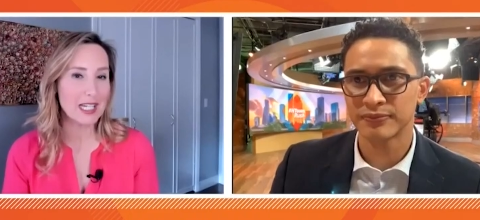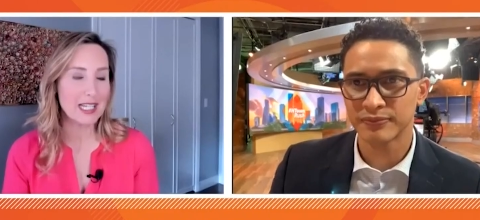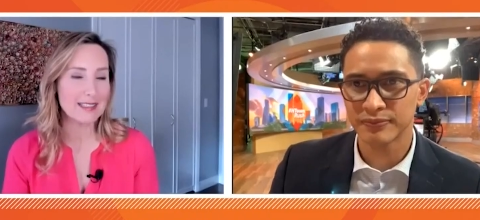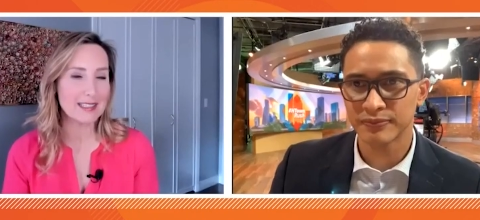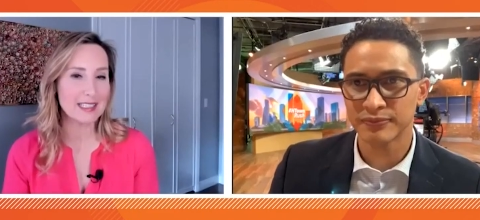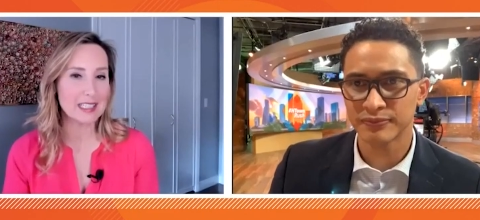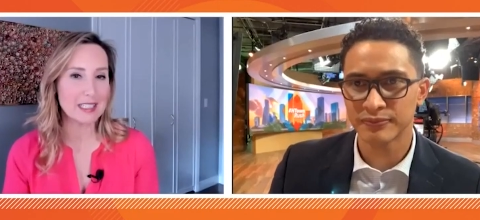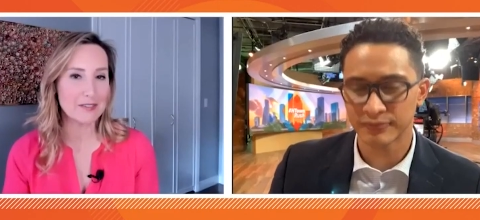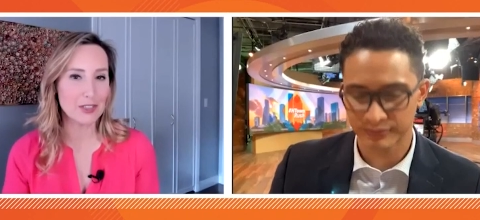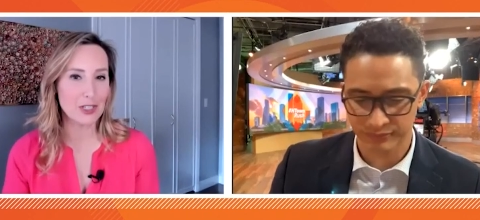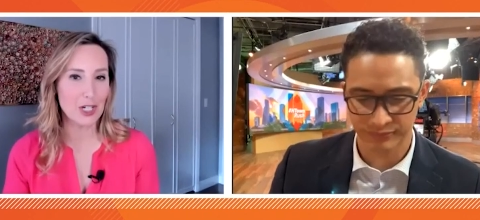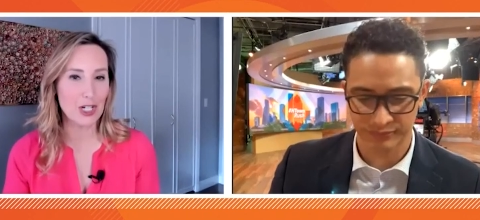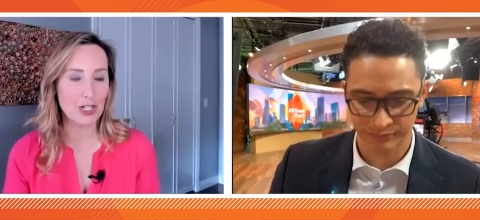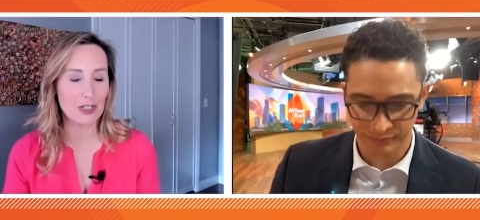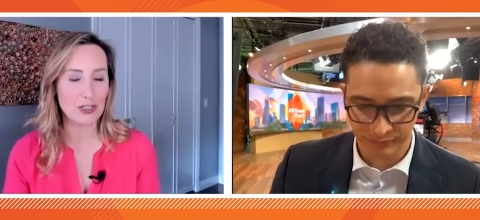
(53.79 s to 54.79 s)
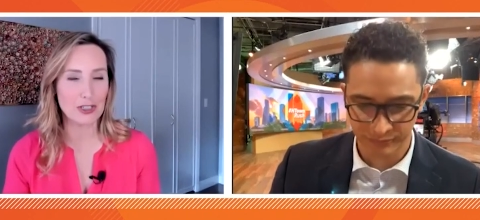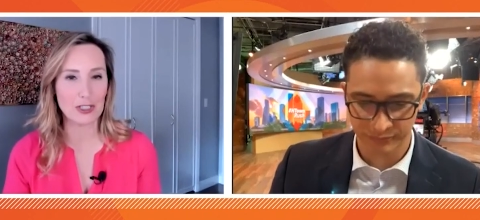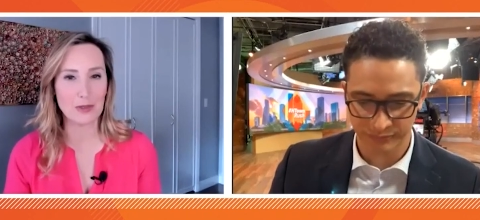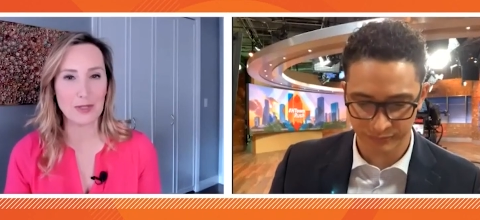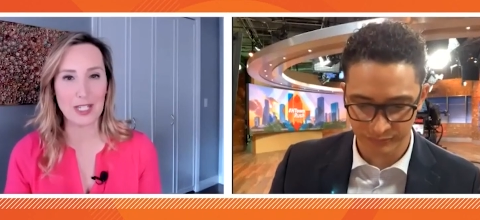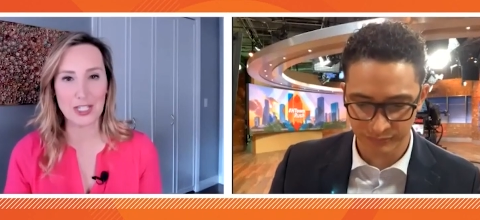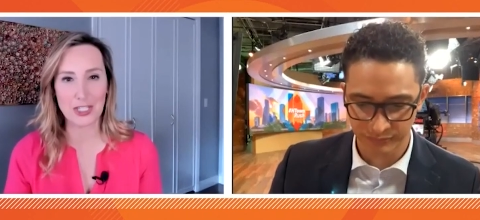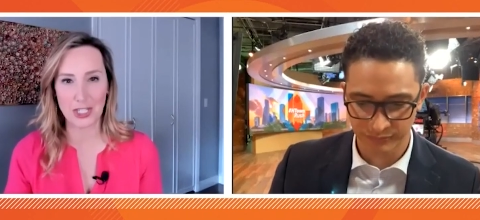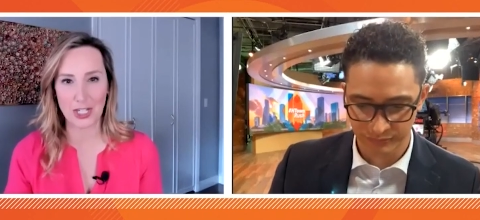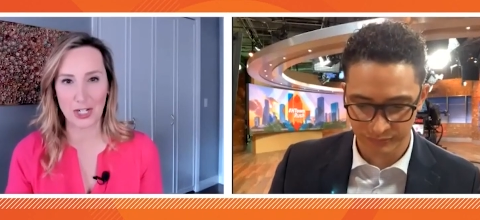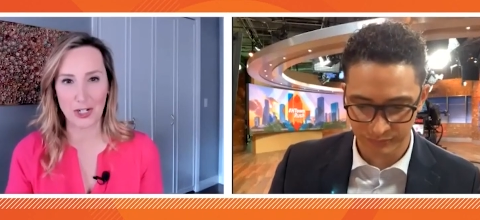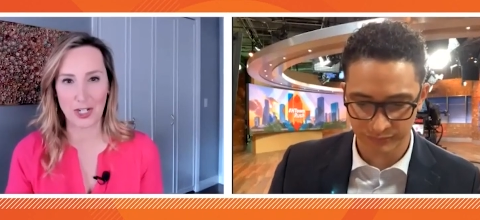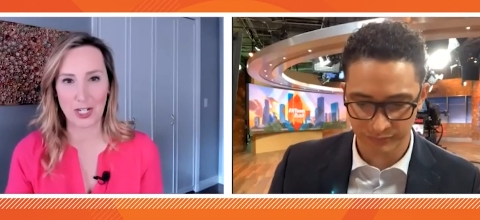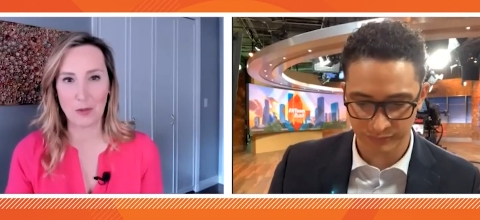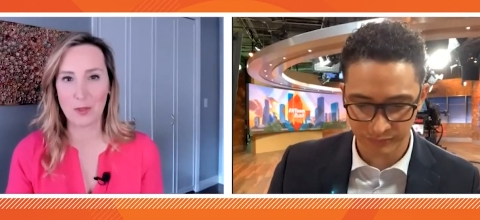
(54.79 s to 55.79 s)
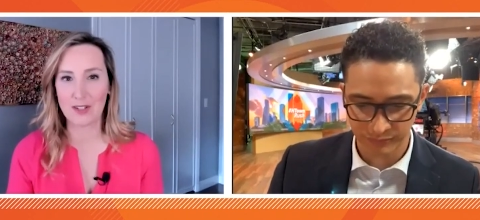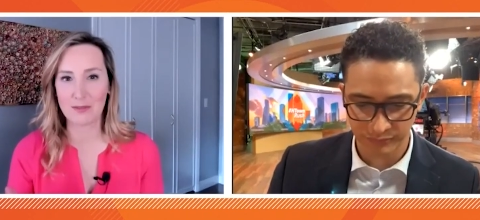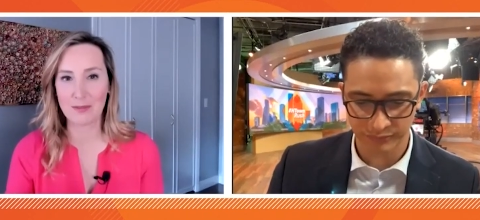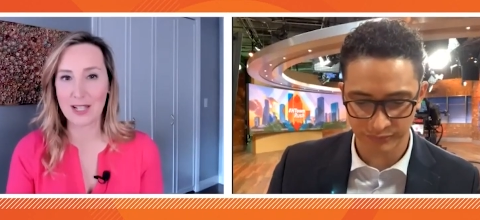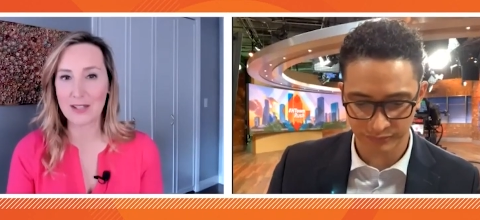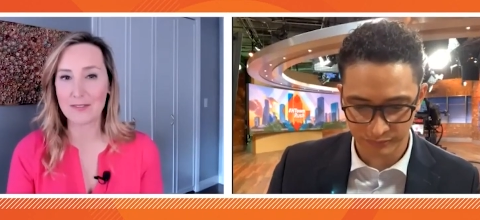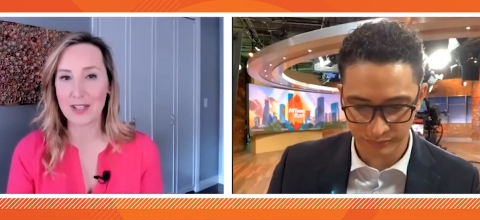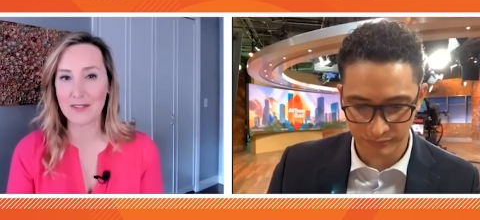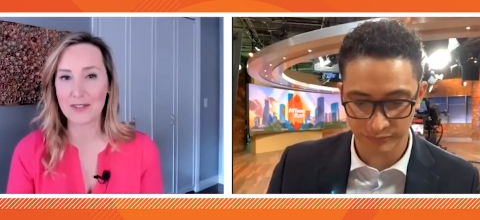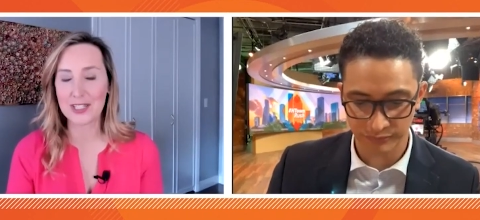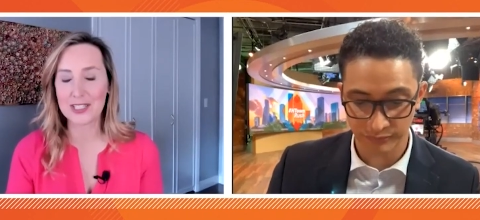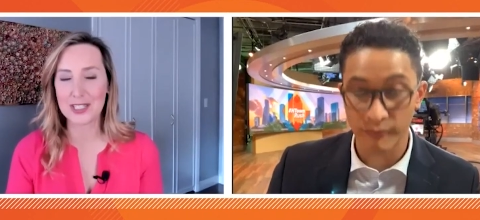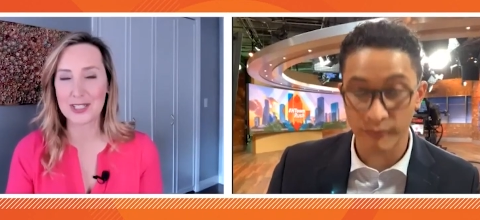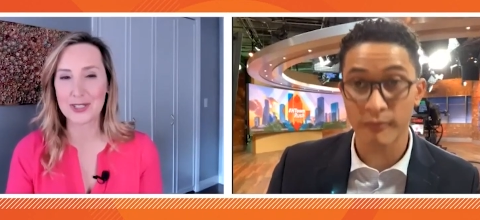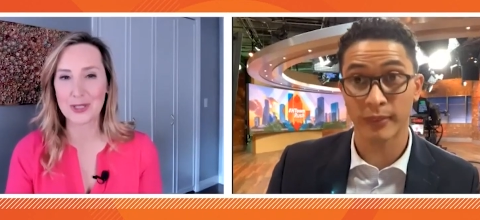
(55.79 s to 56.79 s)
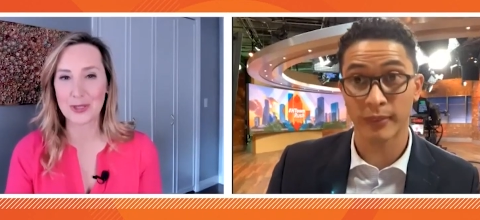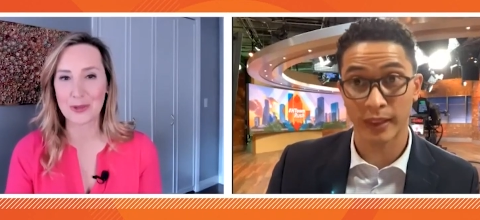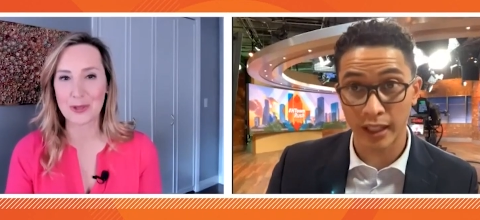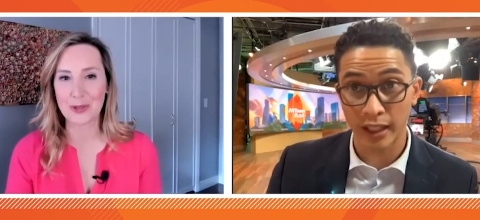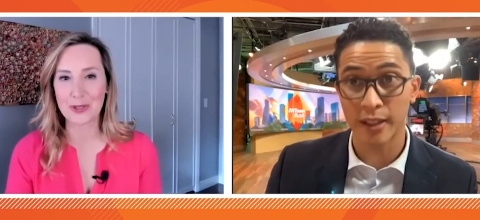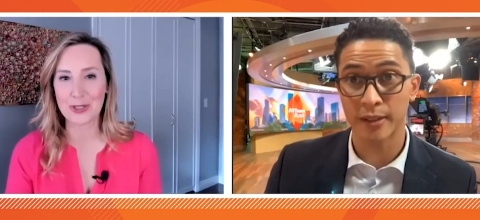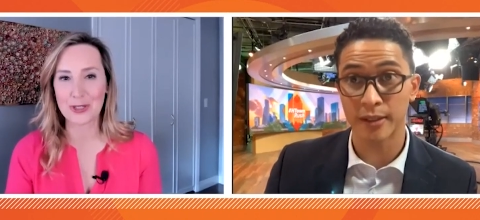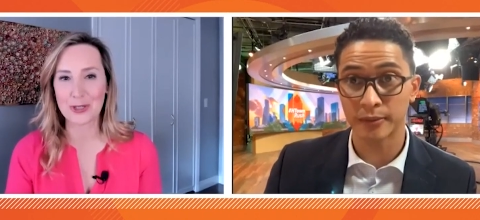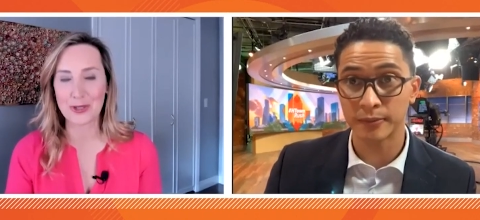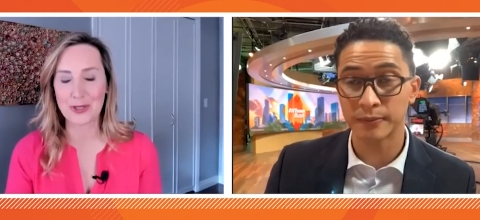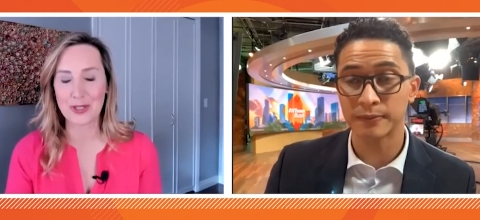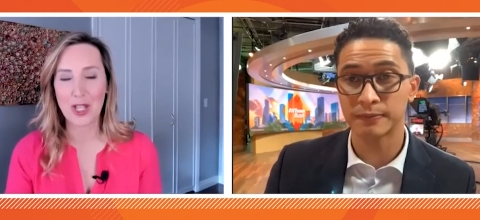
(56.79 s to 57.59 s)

Speaker 1: is a gift card to a charity. One of my favorites is Donors Choose.